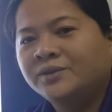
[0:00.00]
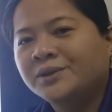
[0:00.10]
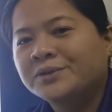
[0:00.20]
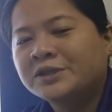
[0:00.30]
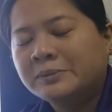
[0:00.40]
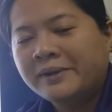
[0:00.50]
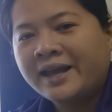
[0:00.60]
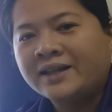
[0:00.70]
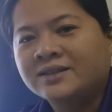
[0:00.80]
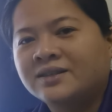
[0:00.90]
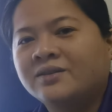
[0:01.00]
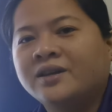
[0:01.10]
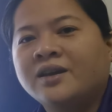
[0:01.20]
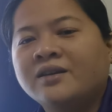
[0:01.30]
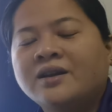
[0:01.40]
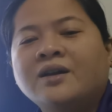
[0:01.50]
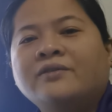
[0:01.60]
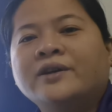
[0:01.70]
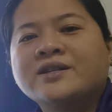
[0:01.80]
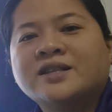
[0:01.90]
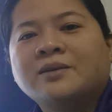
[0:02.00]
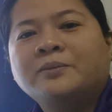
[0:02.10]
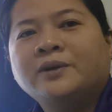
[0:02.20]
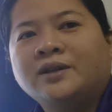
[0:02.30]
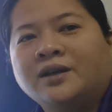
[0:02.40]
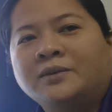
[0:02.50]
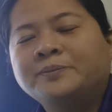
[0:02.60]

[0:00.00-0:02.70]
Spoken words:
those plants, okay, for example,